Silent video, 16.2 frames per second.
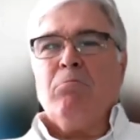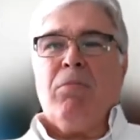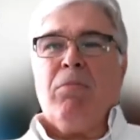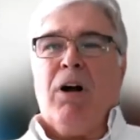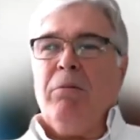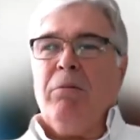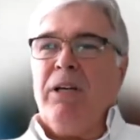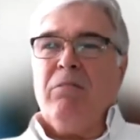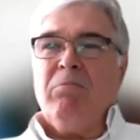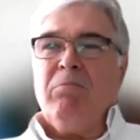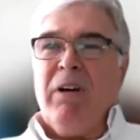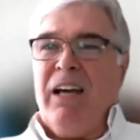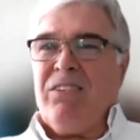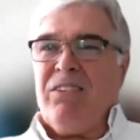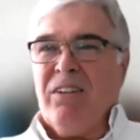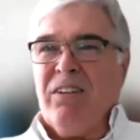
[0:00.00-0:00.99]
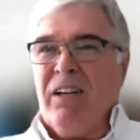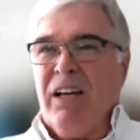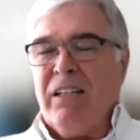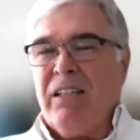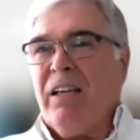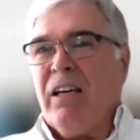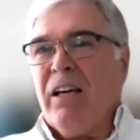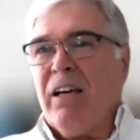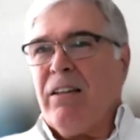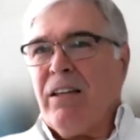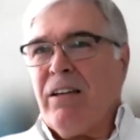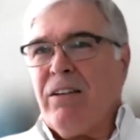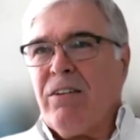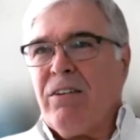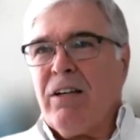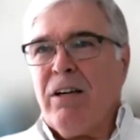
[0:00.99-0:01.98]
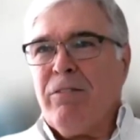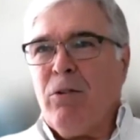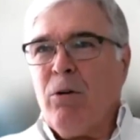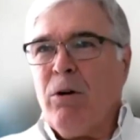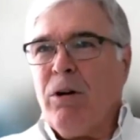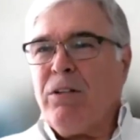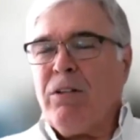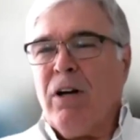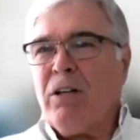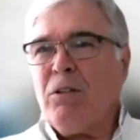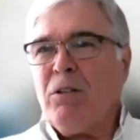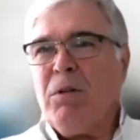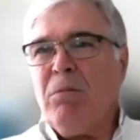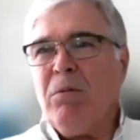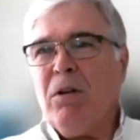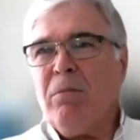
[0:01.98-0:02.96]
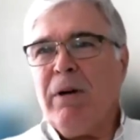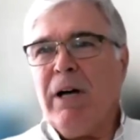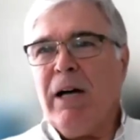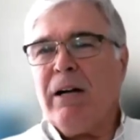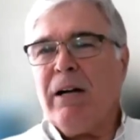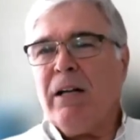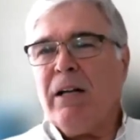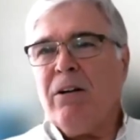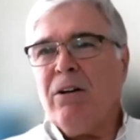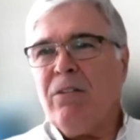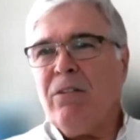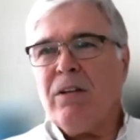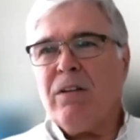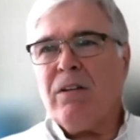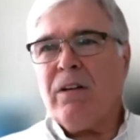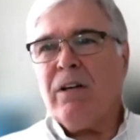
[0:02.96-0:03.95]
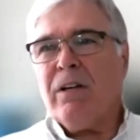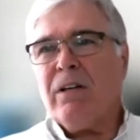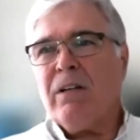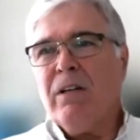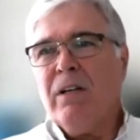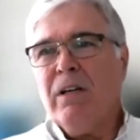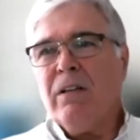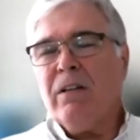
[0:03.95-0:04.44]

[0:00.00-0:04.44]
Probably an excellent idea. Things that I've already talked to people about, and I know that